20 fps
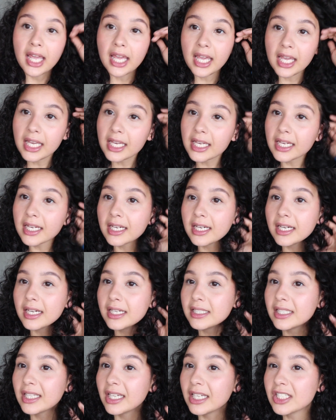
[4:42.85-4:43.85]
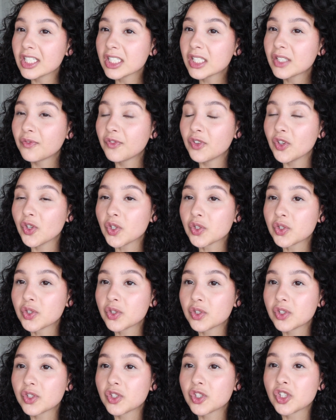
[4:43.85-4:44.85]
and it just feels
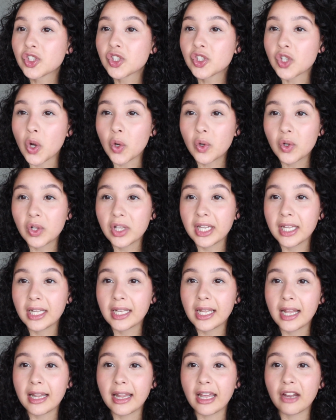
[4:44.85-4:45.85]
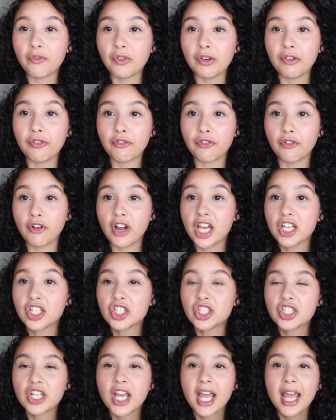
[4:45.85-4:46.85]
so clean and like
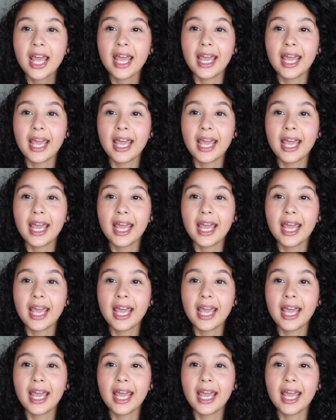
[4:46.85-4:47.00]
refreshed,